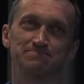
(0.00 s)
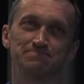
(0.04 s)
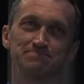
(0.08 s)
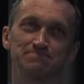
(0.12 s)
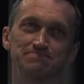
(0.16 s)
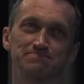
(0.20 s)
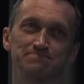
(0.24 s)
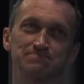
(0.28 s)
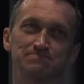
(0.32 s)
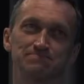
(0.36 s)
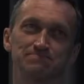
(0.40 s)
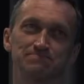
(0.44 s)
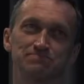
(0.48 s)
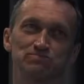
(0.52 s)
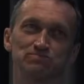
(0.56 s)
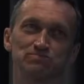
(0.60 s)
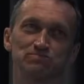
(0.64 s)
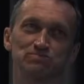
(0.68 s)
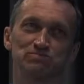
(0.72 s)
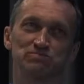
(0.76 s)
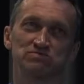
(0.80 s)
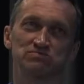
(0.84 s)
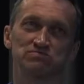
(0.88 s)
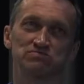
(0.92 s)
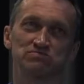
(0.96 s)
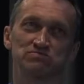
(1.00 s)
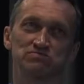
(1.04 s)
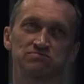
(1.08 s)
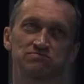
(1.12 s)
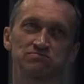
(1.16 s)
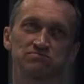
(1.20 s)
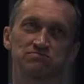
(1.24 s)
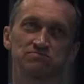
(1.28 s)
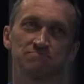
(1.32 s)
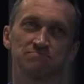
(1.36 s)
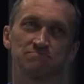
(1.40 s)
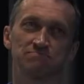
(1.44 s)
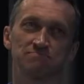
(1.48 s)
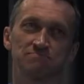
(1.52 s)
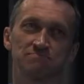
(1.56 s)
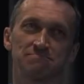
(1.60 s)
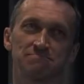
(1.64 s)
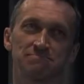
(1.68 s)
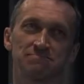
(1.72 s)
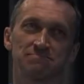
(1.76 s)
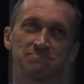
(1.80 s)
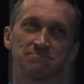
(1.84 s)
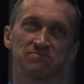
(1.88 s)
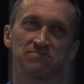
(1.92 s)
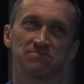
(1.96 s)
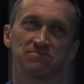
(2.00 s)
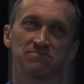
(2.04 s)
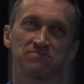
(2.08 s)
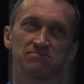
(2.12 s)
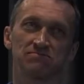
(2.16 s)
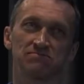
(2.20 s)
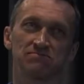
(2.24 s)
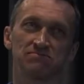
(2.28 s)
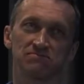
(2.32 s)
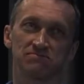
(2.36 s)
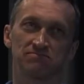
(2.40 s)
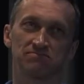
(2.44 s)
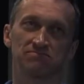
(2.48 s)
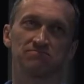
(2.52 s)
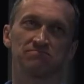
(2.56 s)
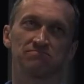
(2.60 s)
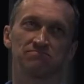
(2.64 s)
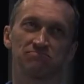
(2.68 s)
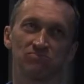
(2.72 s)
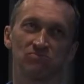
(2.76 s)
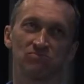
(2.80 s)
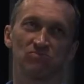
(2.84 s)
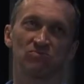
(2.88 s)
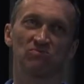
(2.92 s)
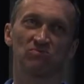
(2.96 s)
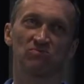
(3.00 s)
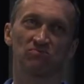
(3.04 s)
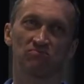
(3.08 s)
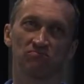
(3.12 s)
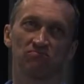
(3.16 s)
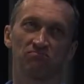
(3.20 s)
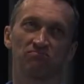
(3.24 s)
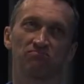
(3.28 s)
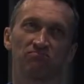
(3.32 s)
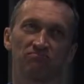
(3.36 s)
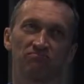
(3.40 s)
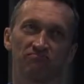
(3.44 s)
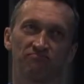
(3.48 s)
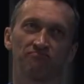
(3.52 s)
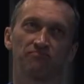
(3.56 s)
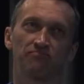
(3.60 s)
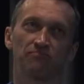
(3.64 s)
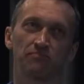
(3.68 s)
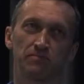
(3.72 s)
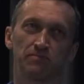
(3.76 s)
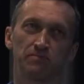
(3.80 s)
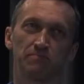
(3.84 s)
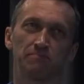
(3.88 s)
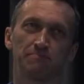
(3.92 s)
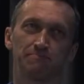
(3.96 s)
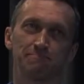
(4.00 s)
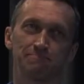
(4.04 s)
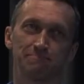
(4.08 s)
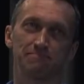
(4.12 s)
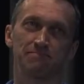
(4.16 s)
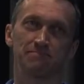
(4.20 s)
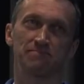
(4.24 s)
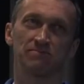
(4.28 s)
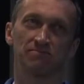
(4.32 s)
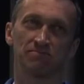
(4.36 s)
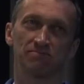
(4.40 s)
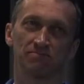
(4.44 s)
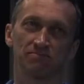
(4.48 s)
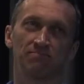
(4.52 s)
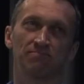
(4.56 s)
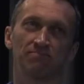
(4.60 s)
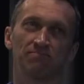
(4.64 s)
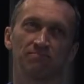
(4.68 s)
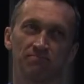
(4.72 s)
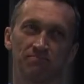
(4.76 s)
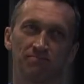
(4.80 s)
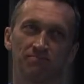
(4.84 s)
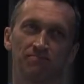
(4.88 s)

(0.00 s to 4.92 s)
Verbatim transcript: Well, I think you have, we have, you have the normal statistic that 90% are behaving like this.